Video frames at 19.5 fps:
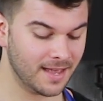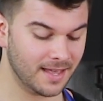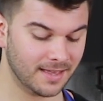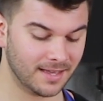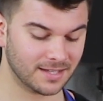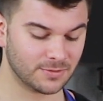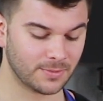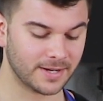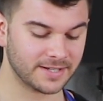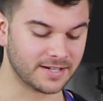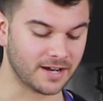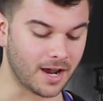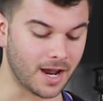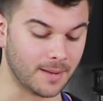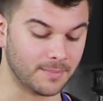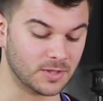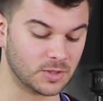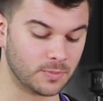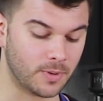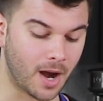That's why
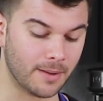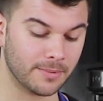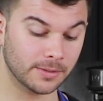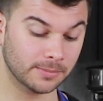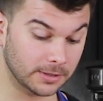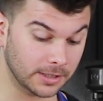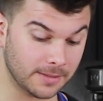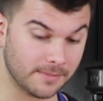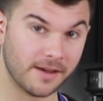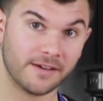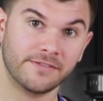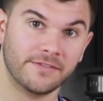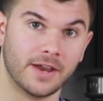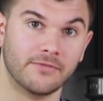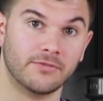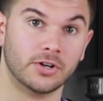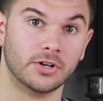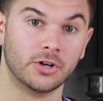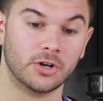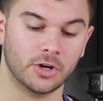thyme is probably my
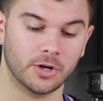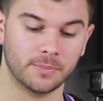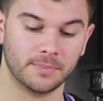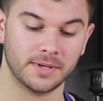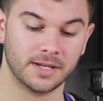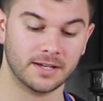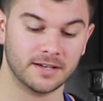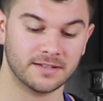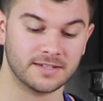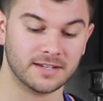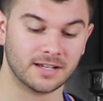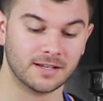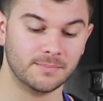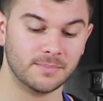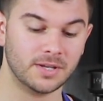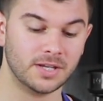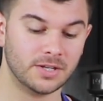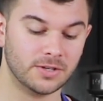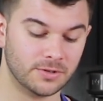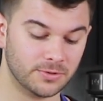favorite herb, because it can
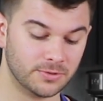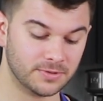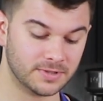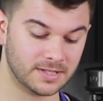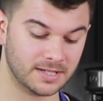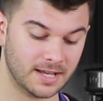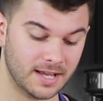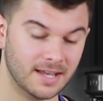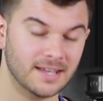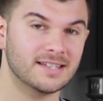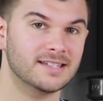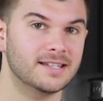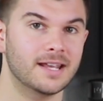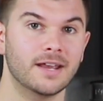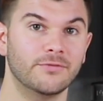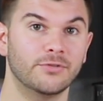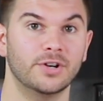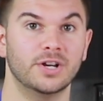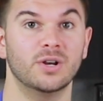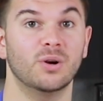be used
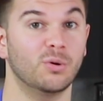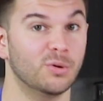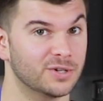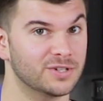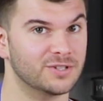savory or